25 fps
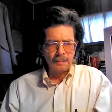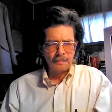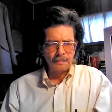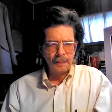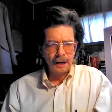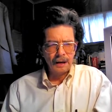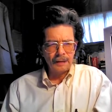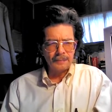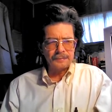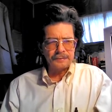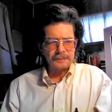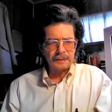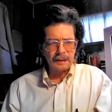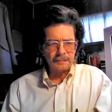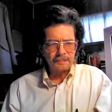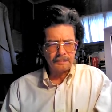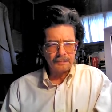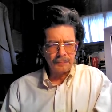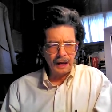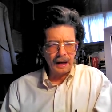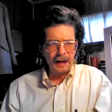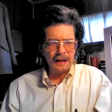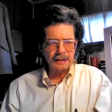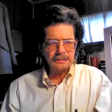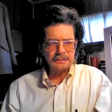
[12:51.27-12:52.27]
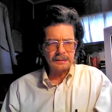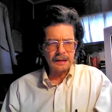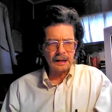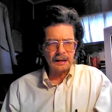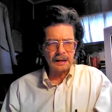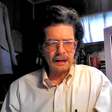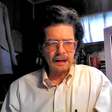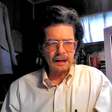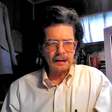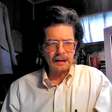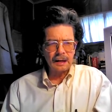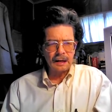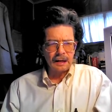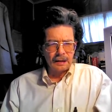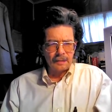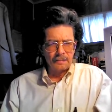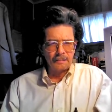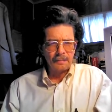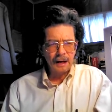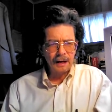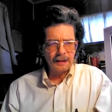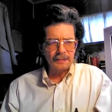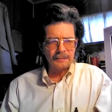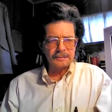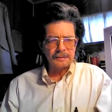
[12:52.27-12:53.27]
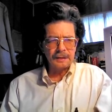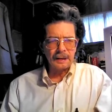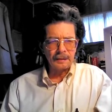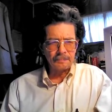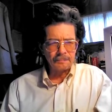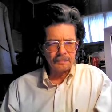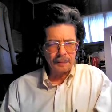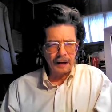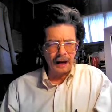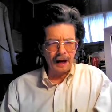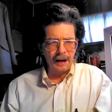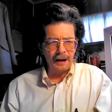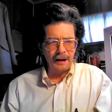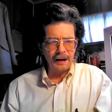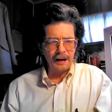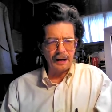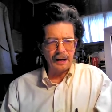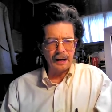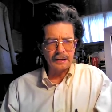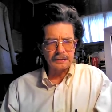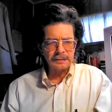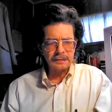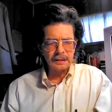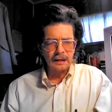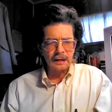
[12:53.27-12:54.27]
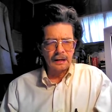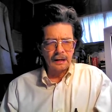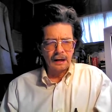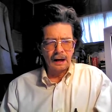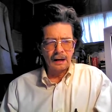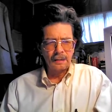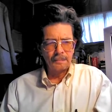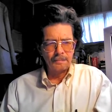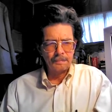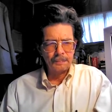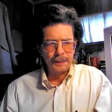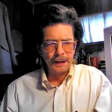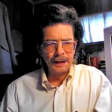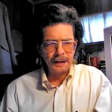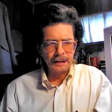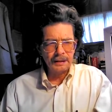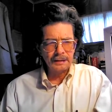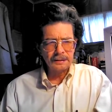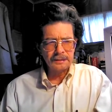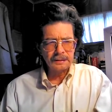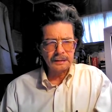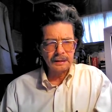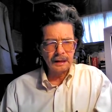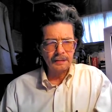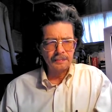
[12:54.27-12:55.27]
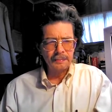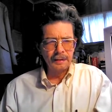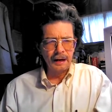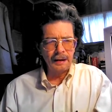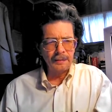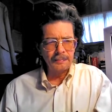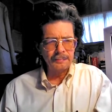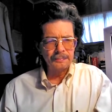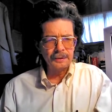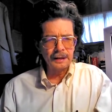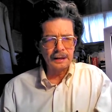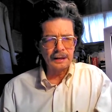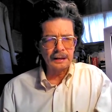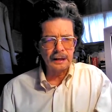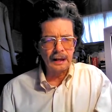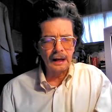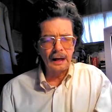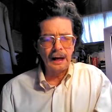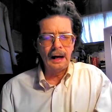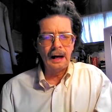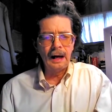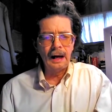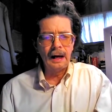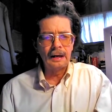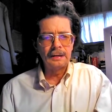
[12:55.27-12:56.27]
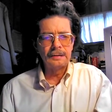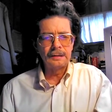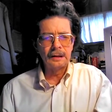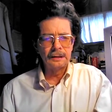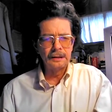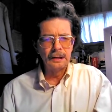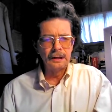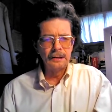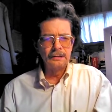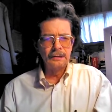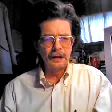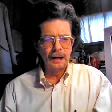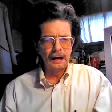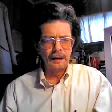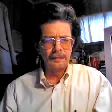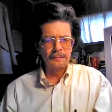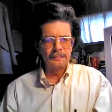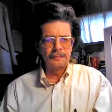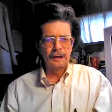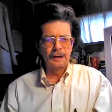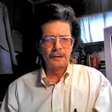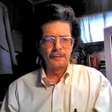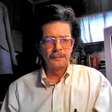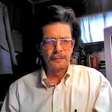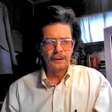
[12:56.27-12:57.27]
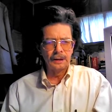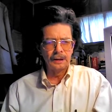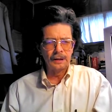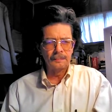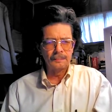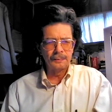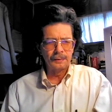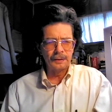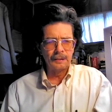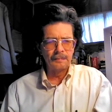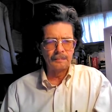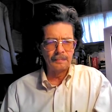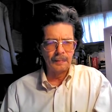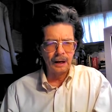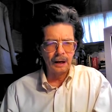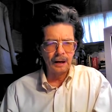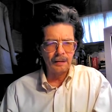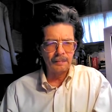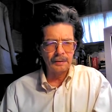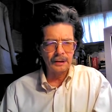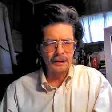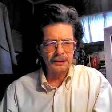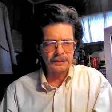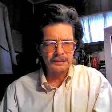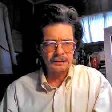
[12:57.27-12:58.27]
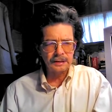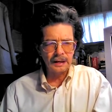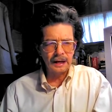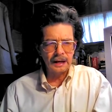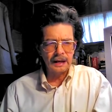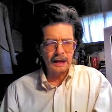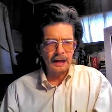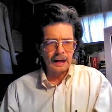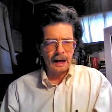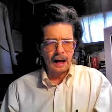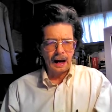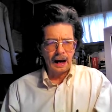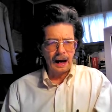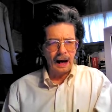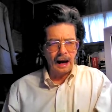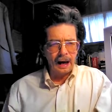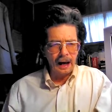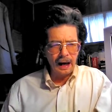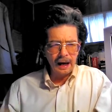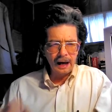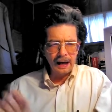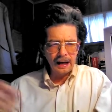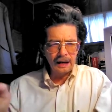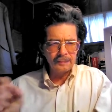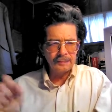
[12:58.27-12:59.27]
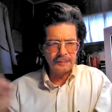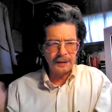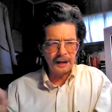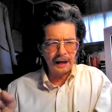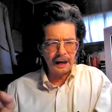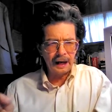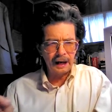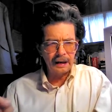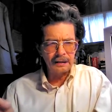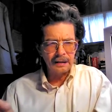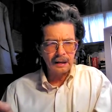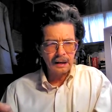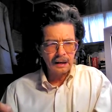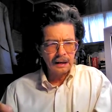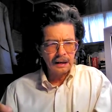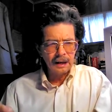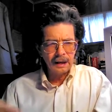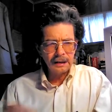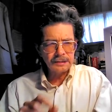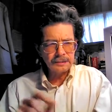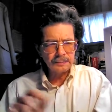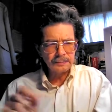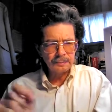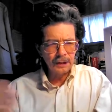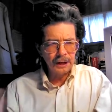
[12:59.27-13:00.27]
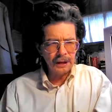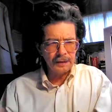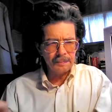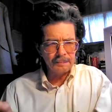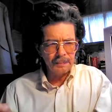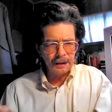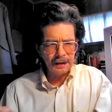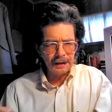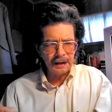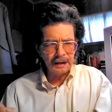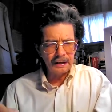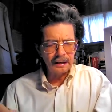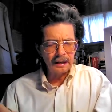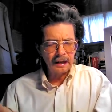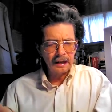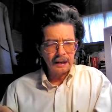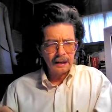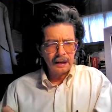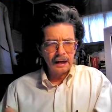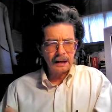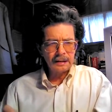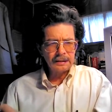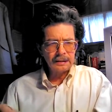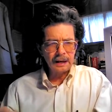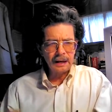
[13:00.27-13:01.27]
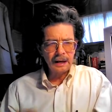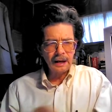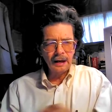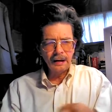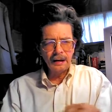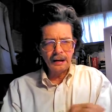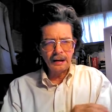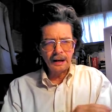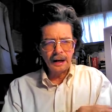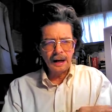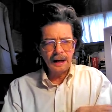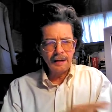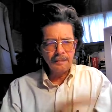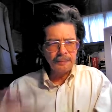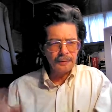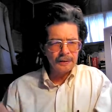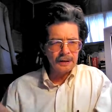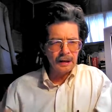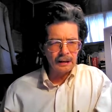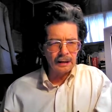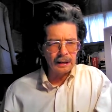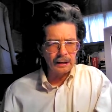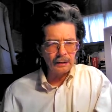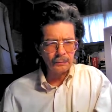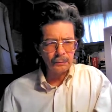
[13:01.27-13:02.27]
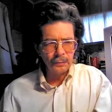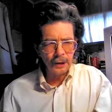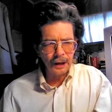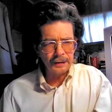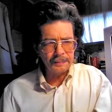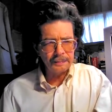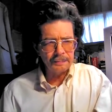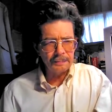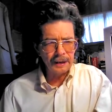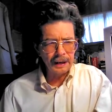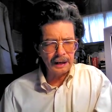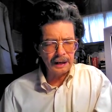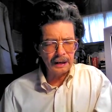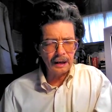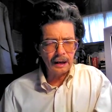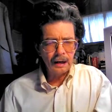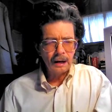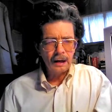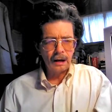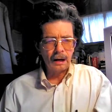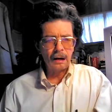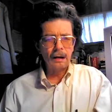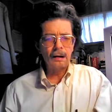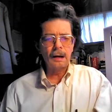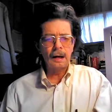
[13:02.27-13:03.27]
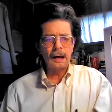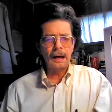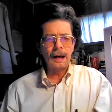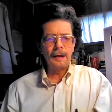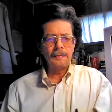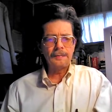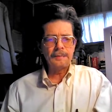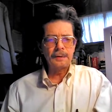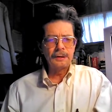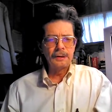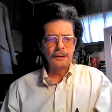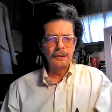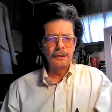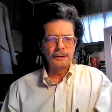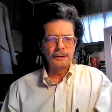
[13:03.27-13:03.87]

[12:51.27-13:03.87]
multifaceted, multifarious ability of every kind to do every wonderful and marvelous thing. I have that. It's with me. It's here infinitely with me. All I have to do